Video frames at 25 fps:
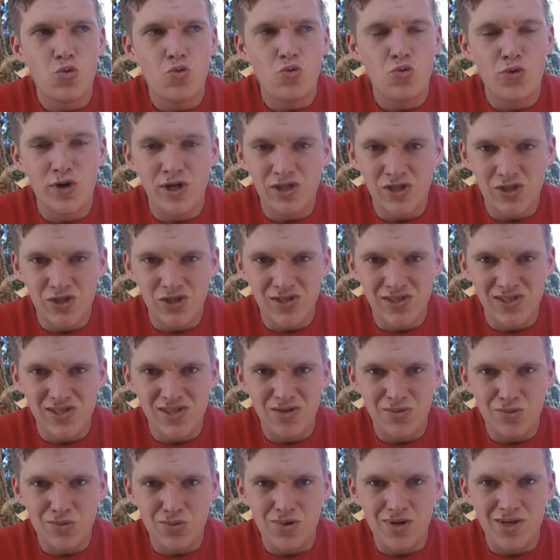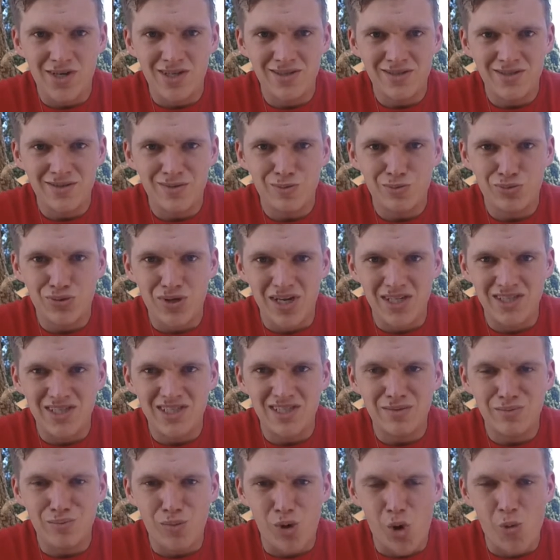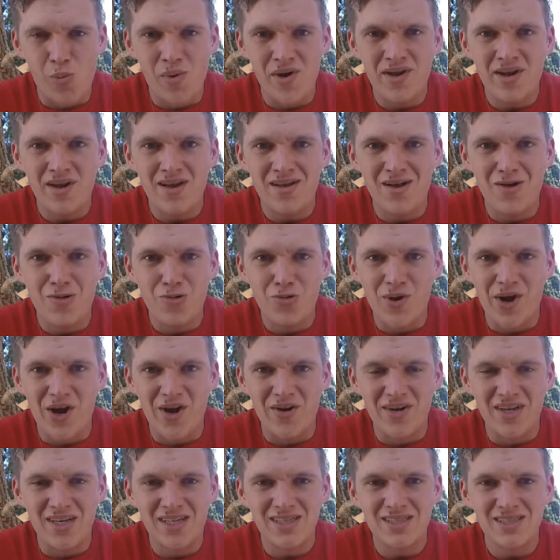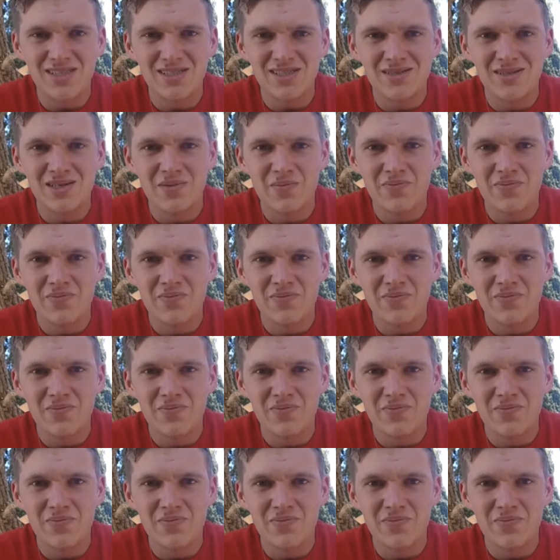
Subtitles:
which is the one present moment awareness